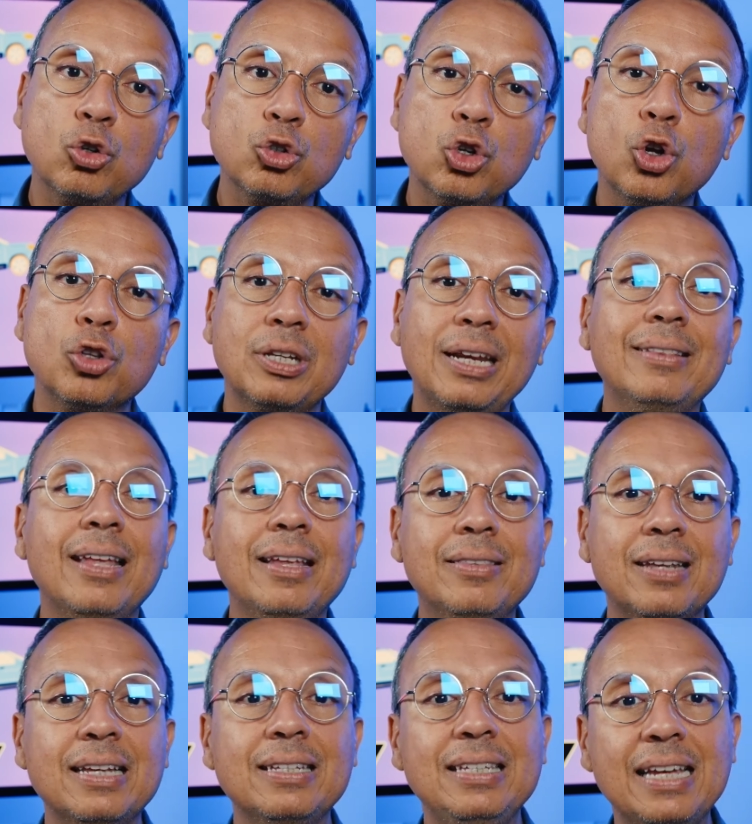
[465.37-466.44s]
With just
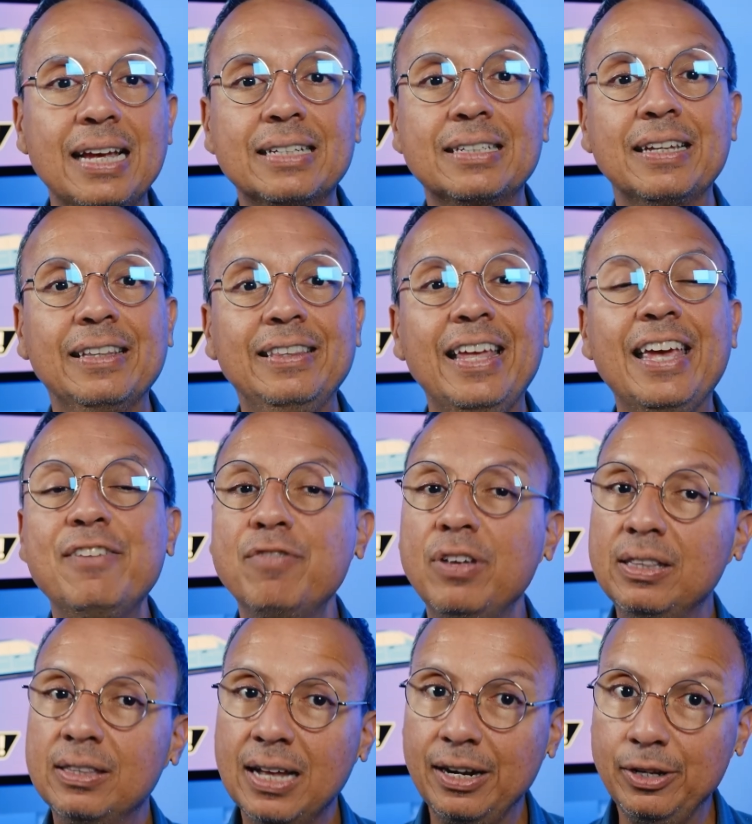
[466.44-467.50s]
33 days of
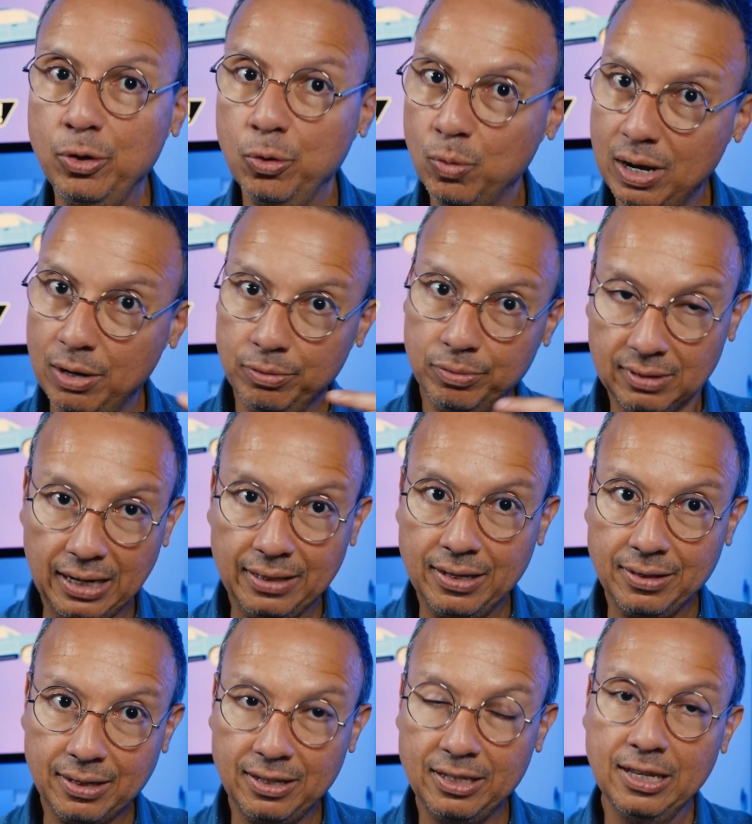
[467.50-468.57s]
inventory, the
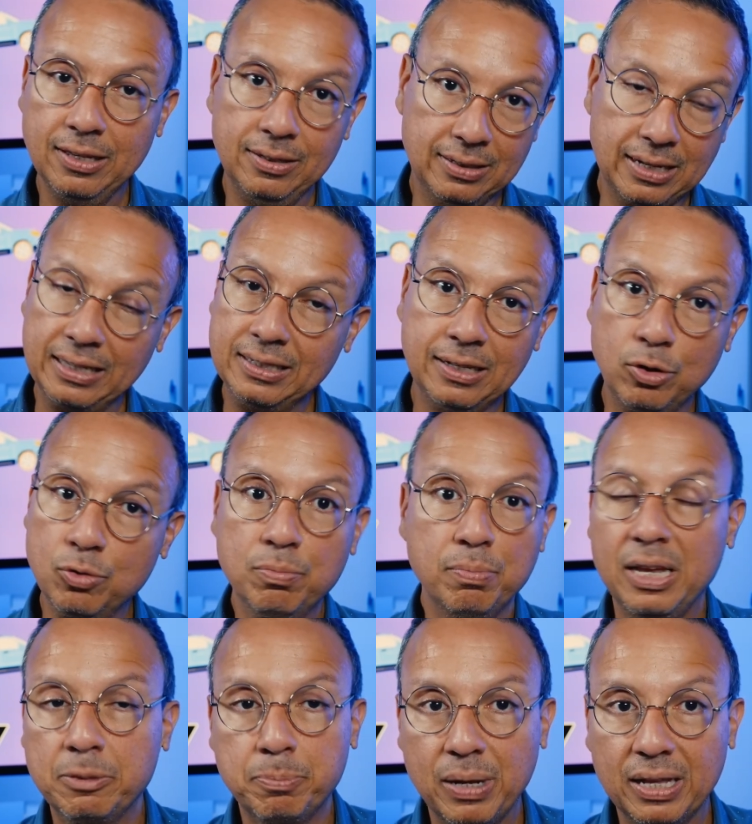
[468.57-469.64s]
Toyota Corolla Cross
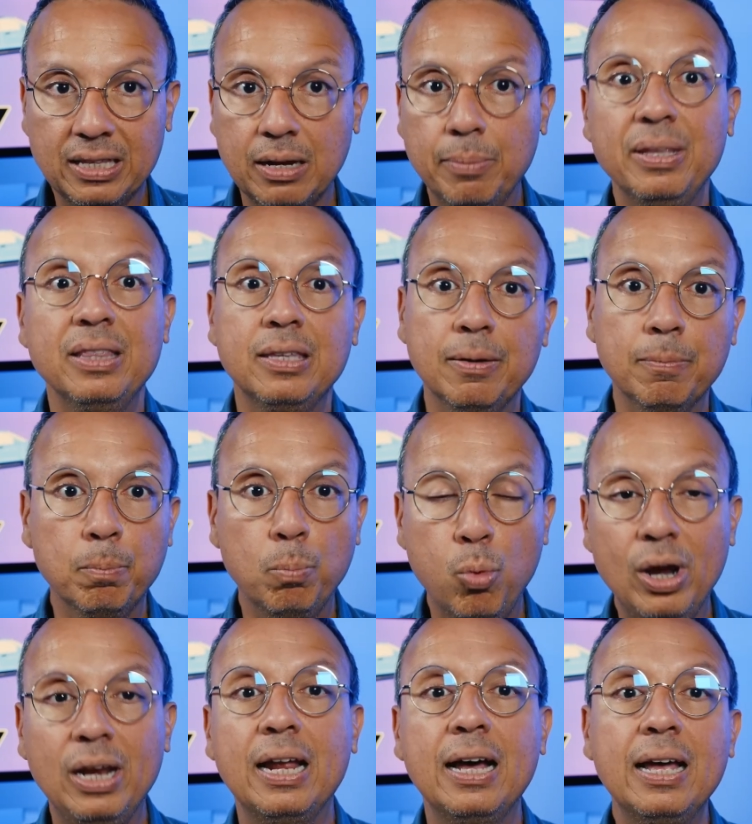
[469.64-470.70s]
practically flies
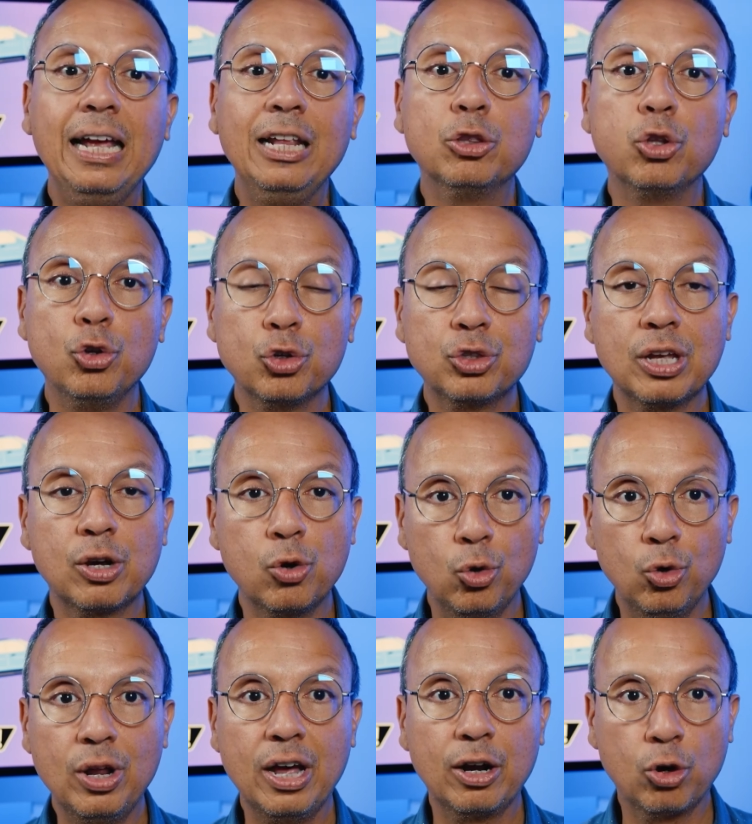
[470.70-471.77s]
off the lot in almost a
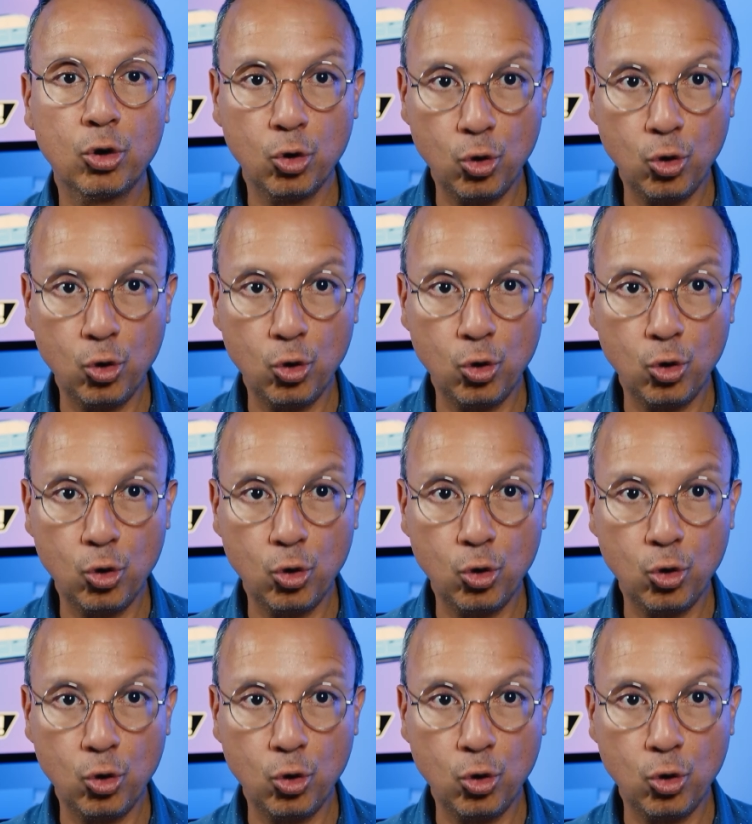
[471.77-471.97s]
month.